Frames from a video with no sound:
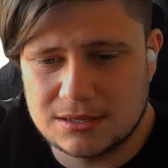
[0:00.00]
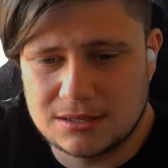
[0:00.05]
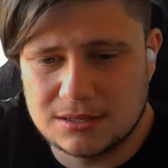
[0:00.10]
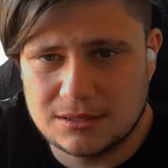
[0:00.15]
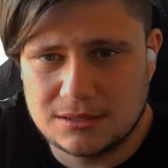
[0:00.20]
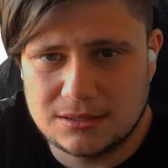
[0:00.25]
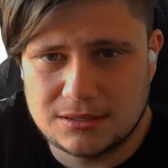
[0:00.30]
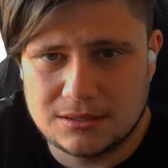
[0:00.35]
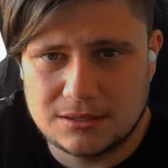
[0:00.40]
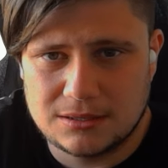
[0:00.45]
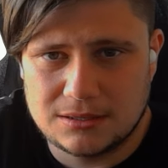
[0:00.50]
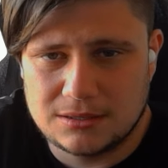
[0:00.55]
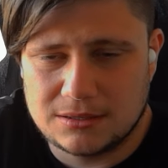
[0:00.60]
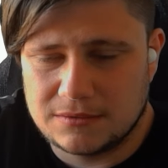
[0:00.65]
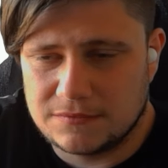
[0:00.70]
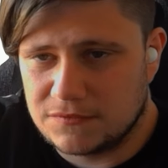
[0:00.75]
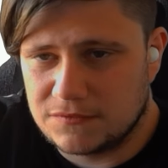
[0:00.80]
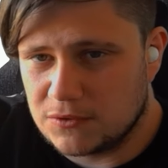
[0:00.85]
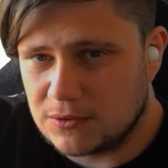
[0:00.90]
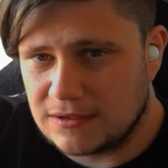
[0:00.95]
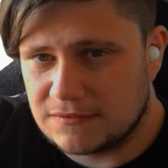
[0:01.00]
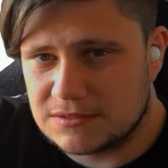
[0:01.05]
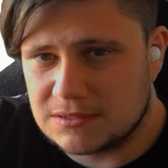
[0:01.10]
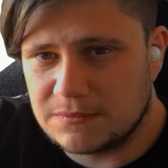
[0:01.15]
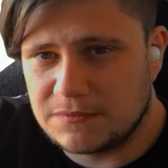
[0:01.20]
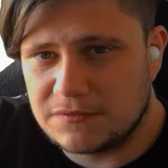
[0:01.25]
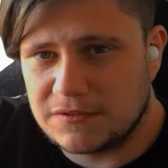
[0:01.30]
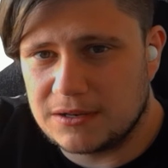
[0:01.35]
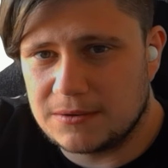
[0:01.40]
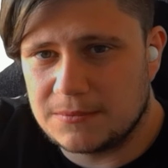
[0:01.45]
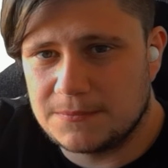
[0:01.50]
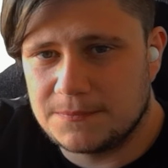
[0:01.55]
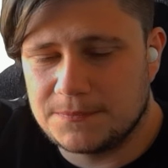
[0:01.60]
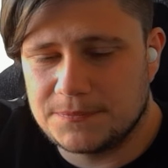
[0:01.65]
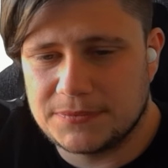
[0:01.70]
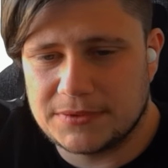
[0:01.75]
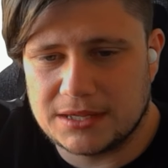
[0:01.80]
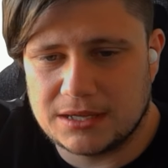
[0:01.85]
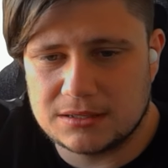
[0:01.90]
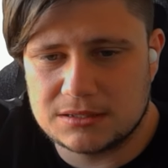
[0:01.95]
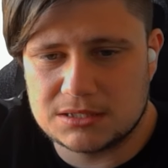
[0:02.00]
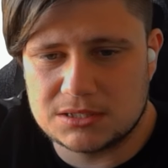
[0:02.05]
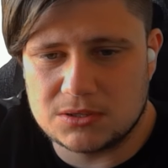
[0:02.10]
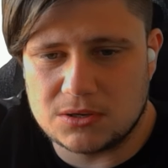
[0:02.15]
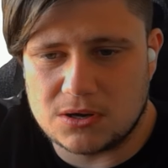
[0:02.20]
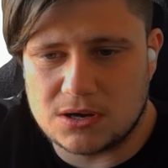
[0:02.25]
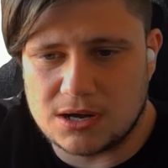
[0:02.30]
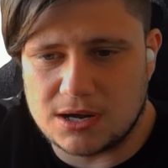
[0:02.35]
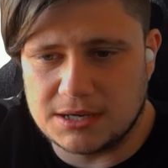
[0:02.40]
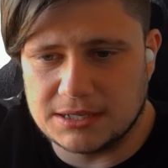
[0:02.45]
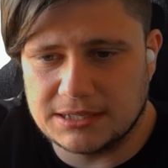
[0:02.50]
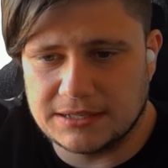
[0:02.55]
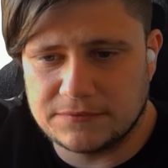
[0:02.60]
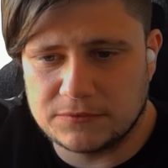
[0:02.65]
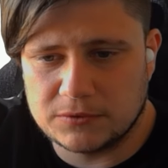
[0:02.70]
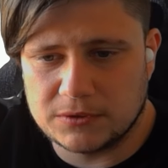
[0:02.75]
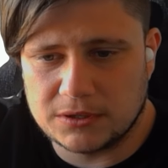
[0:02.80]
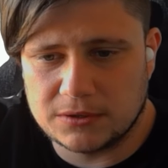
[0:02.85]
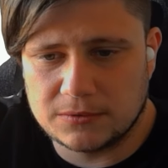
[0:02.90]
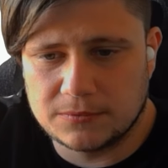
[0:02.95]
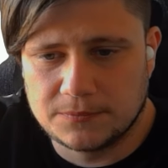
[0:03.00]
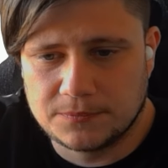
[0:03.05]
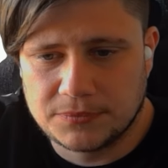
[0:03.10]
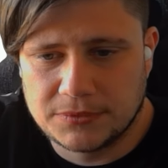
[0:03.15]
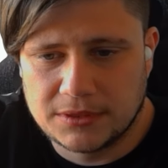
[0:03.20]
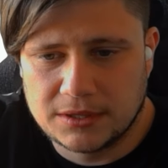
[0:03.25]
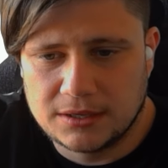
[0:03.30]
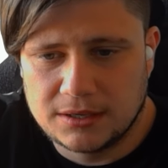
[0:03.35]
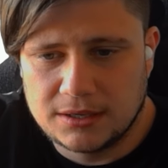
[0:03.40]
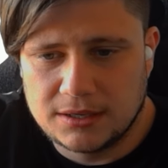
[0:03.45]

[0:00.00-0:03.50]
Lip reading: You can have some fun. It's not high level though.